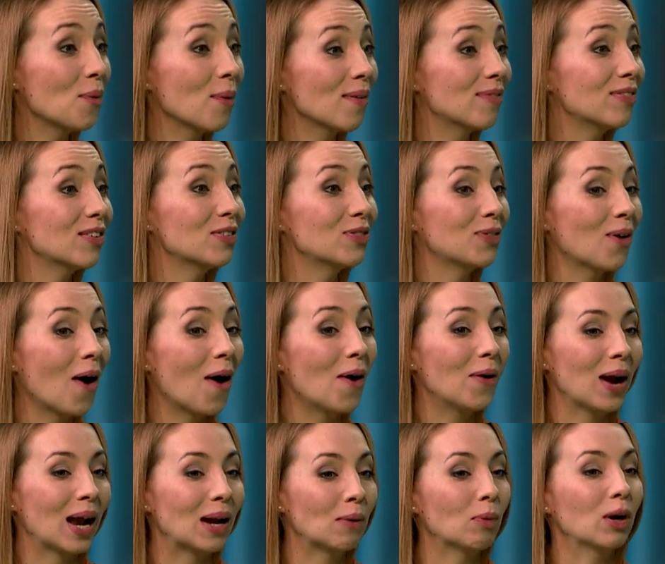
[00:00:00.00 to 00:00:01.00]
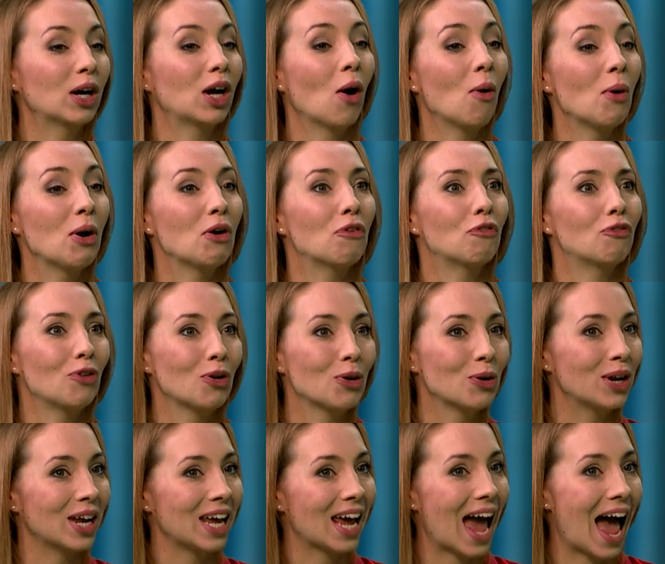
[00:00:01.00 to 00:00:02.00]
with the story and we're going through
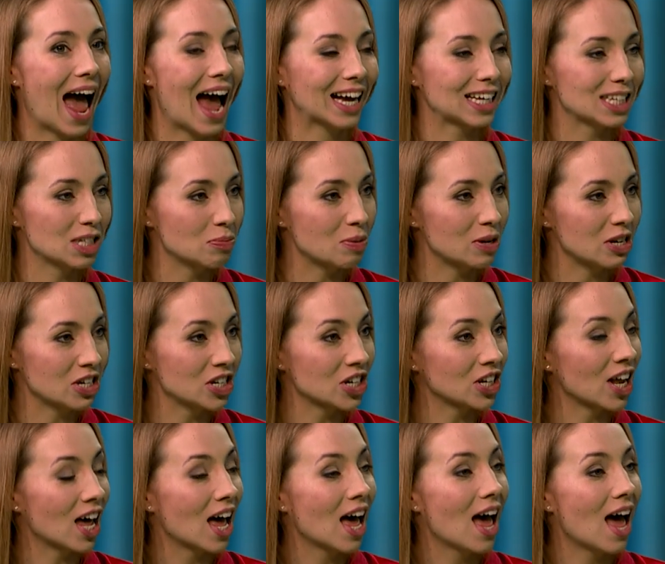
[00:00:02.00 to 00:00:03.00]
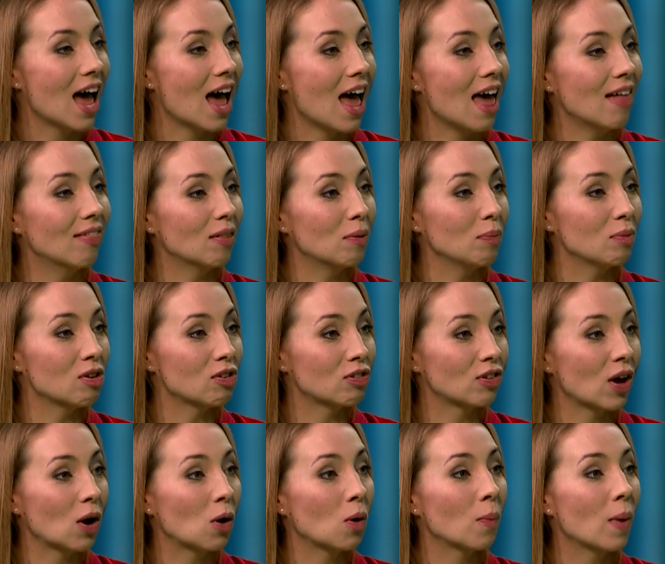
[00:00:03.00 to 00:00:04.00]
the exhibition in the
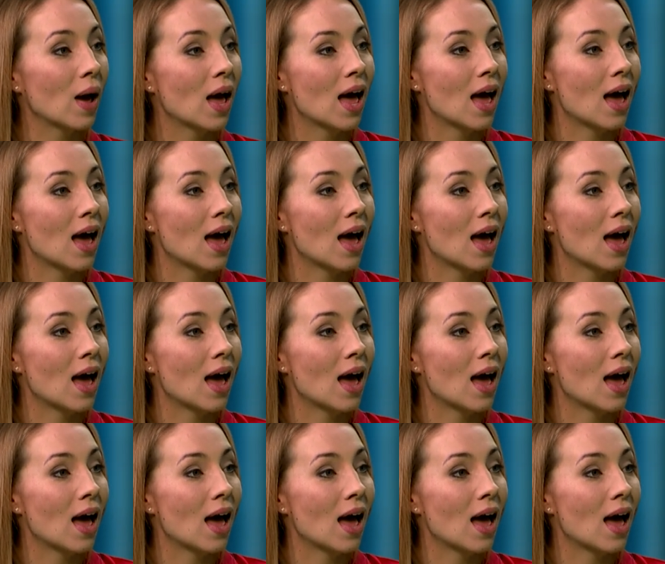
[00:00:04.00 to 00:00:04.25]
museum.